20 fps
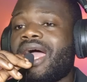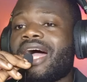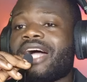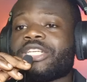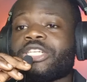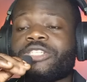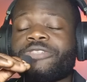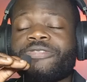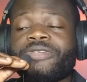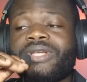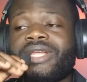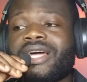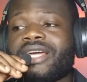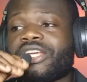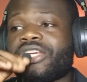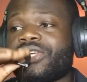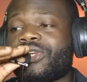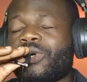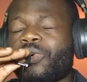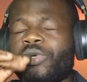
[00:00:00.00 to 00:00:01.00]
I just feel
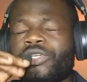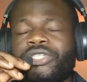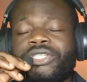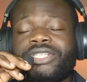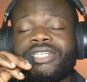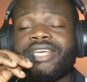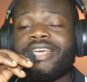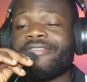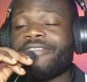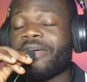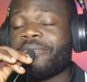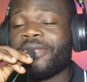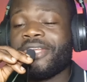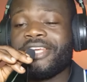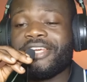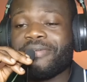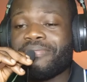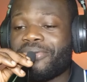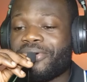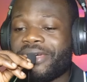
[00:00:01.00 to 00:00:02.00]
like, you know, we should give
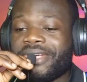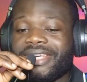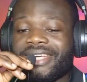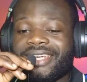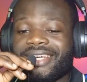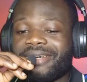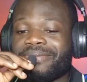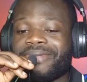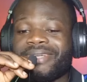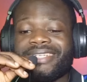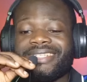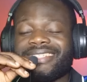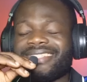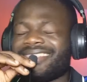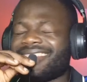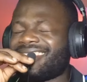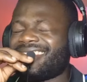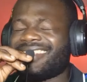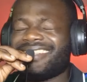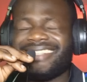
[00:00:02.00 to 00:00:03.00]
Emily a break. I mean,
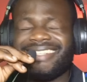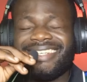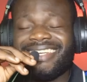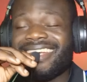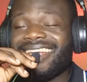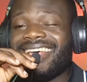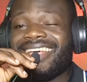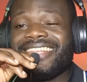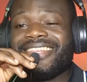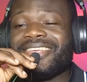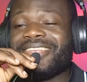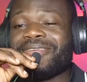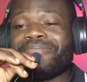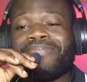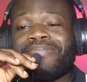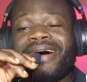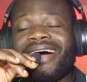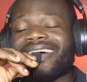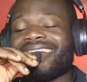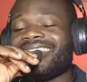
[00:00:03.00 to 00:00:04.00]
this, the
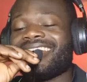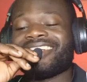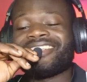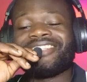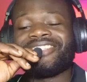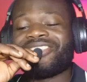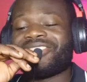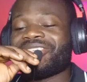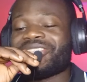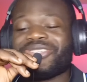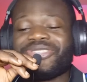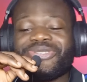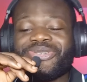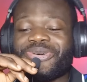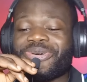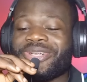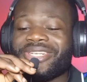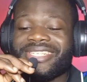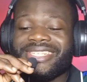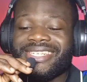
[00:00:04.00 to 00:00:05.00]
backlash is just too
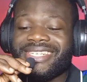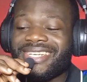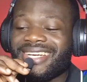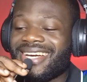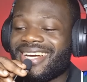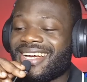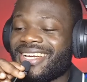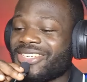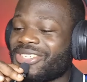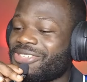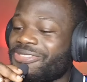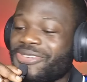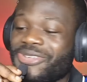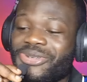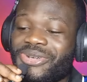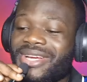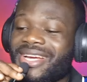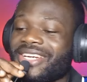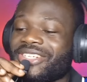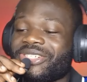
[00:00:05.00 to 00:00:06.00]
crazy. Just for
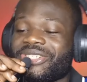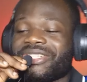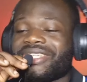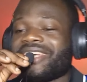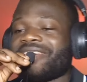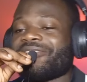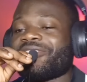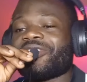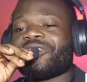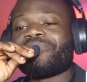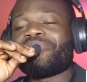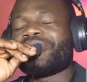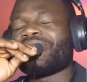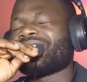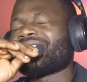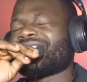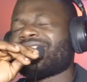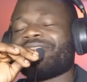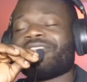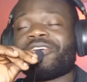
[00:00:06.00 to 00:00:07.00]
you guys, just give her a
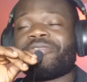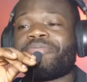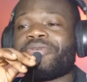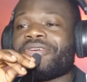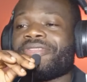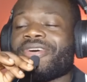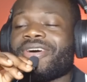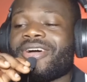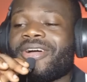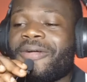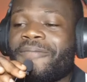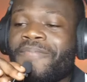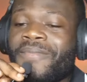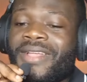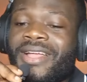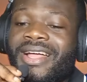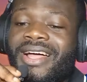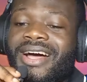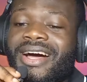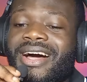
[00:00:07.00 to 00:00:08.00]
break, give her a breather.
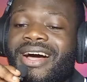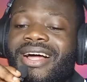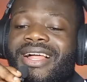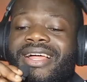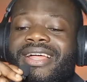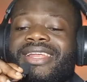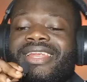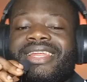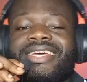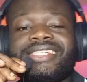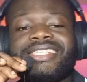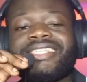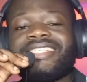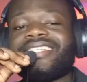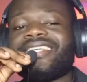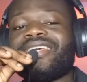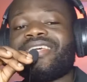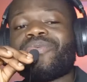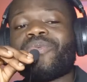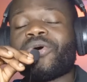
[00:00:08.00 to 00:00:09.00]
Let's
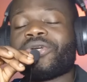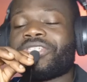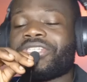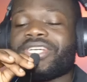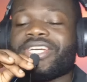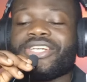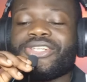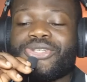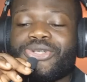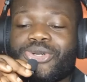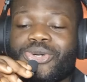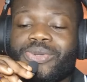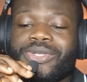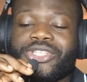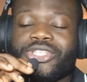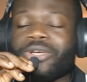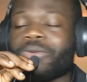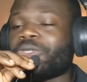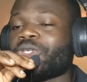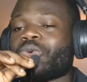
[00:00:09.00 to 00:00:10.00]
see what she can do
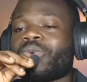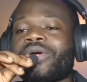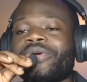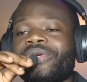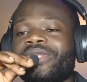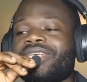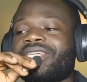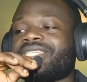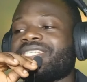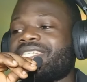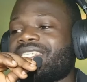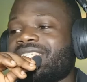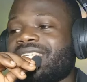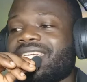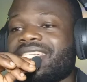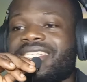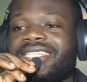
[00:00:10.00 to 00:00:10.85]
with subsequent releases.